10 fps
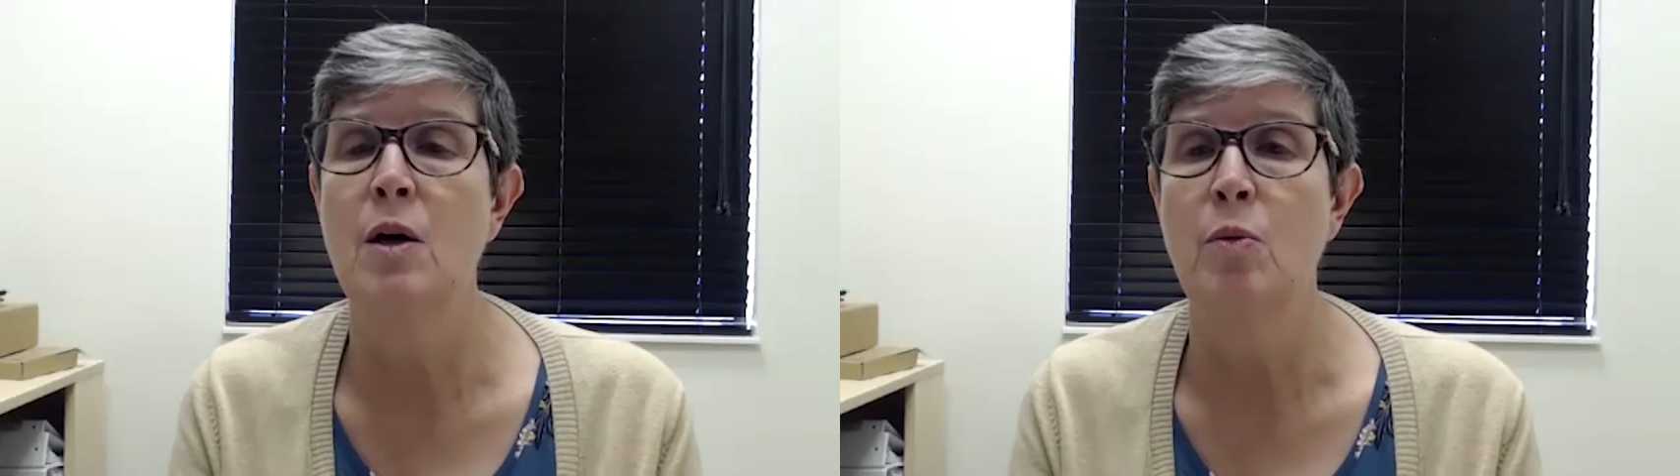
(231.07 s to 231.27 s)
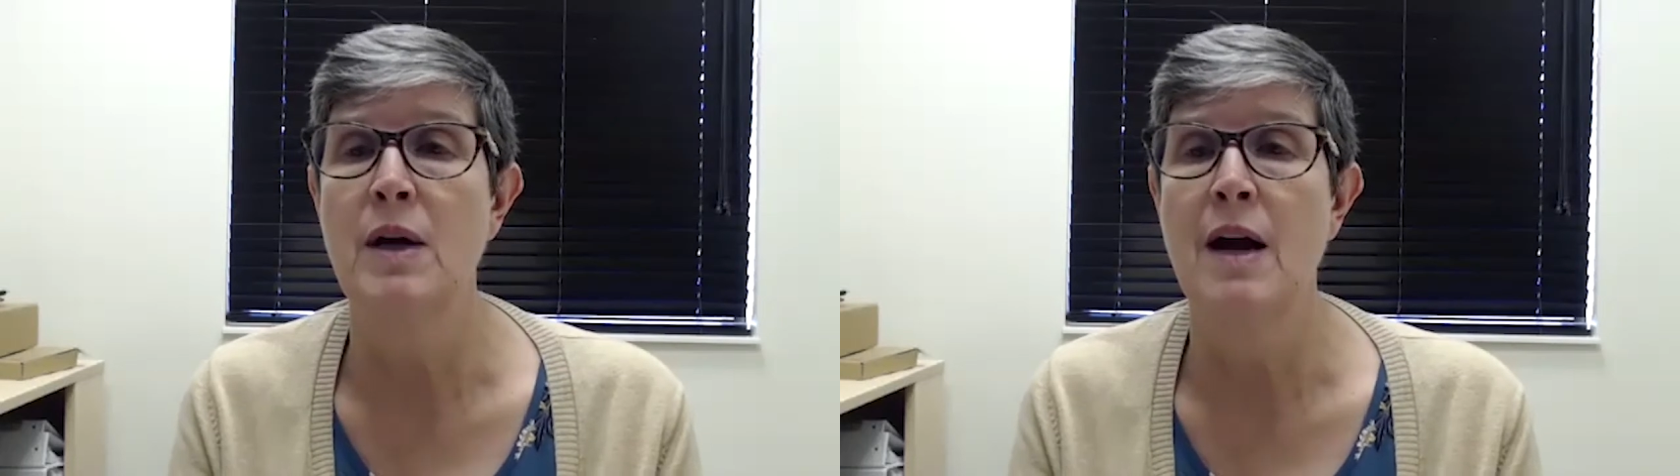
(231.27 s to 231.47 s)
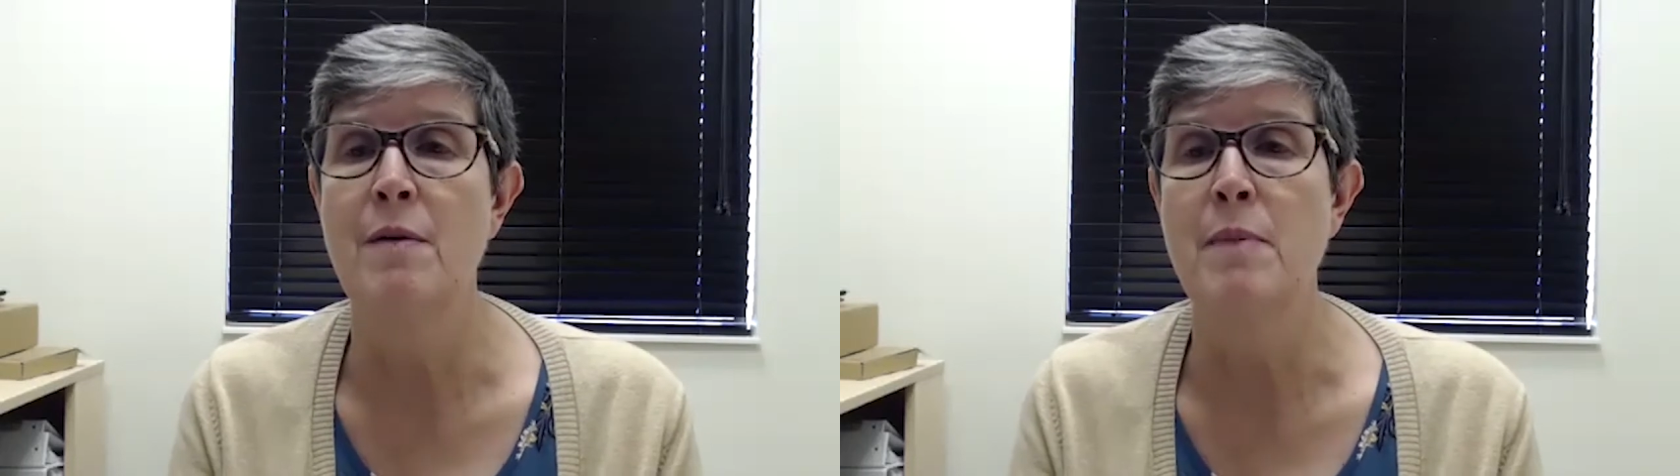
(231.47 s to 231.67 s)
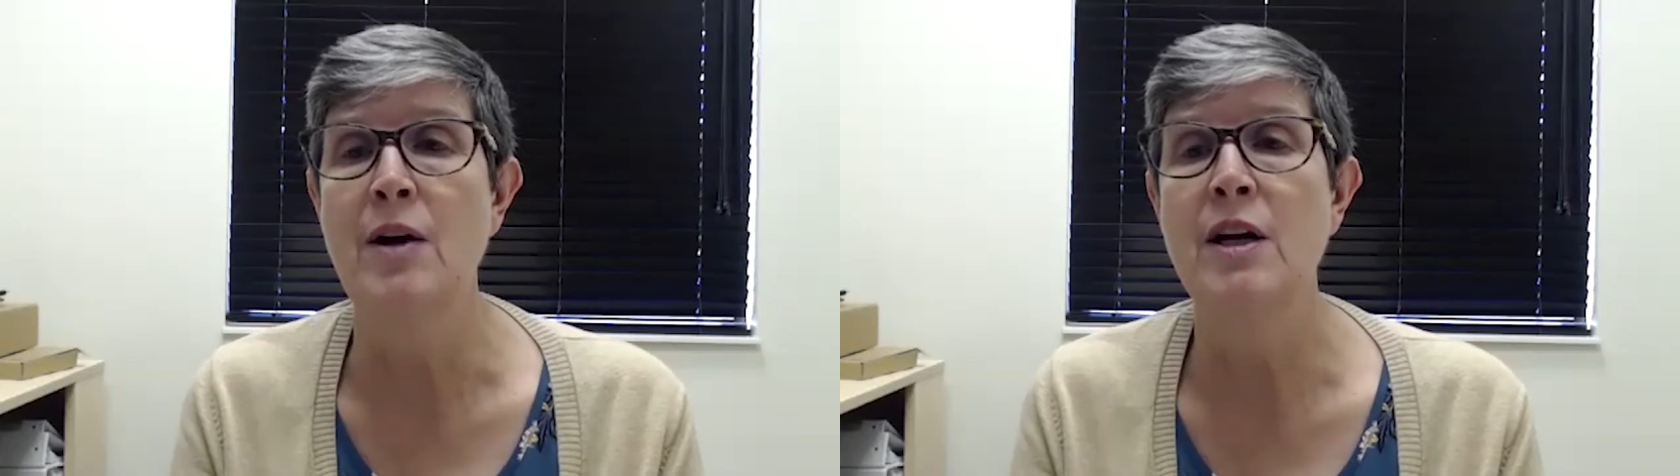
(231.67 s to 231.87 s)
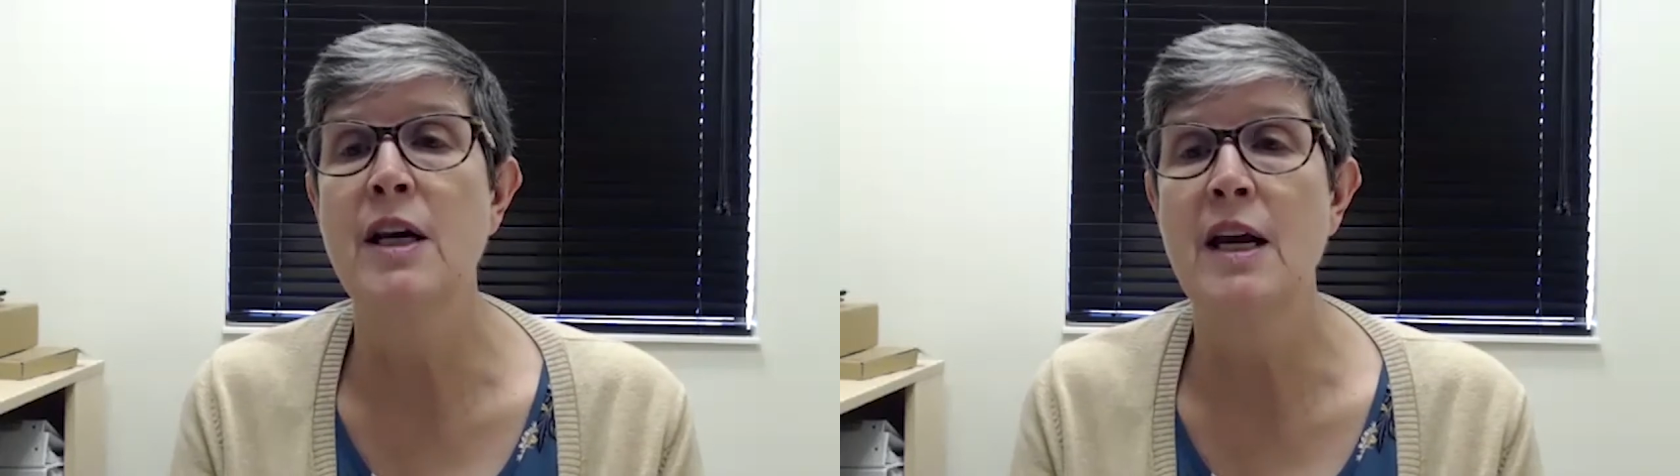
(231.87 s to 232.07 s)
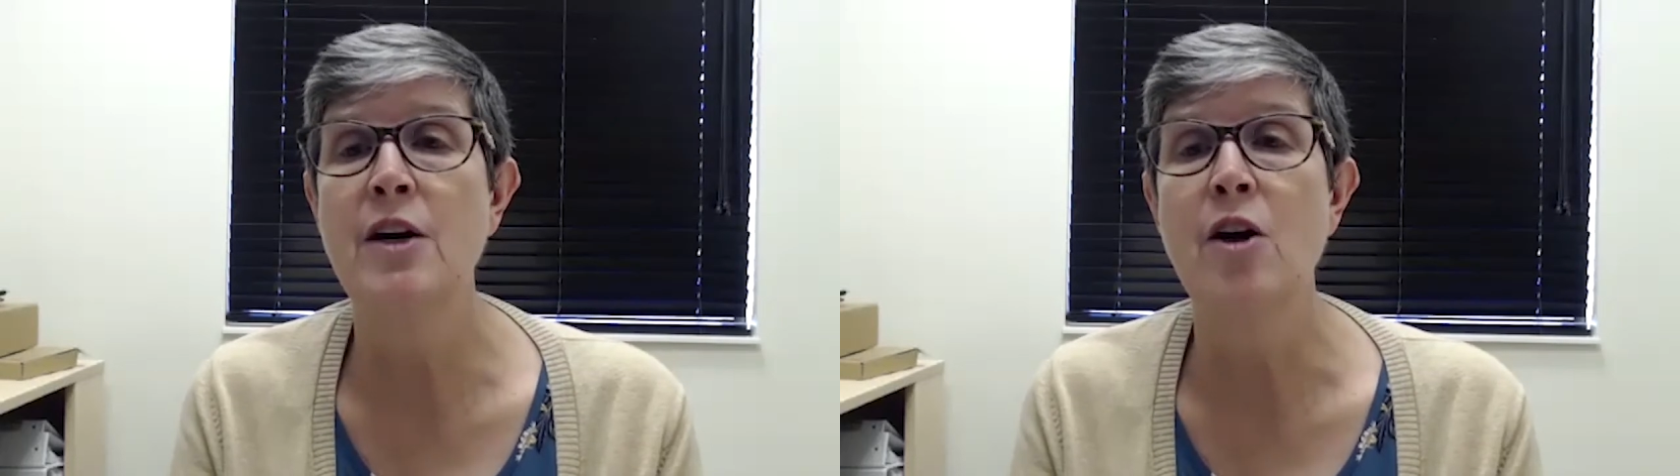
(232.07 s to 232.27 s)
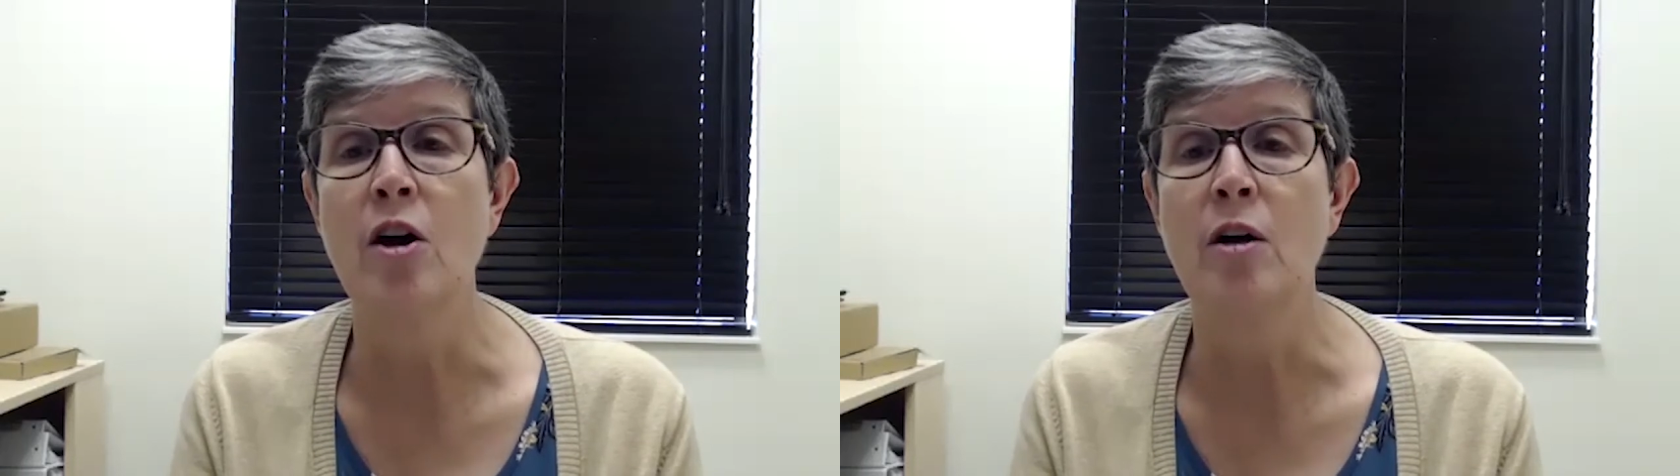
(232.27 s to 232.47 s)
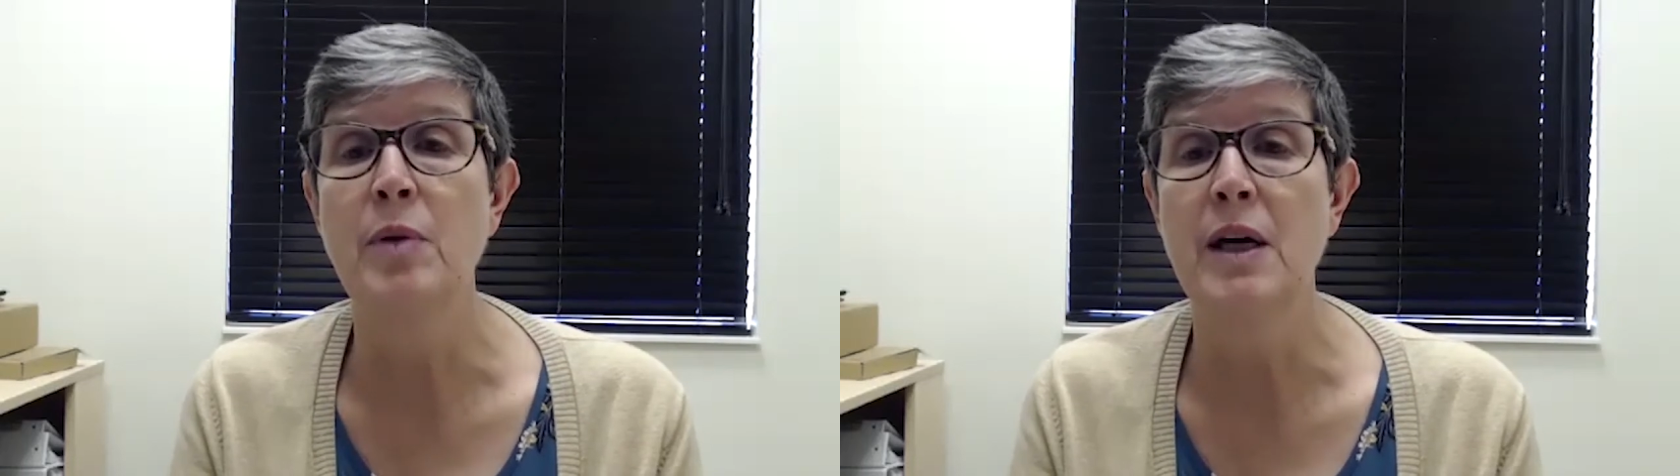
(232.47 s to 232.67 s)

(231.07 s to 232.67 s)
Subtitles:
We have it mounted on an arm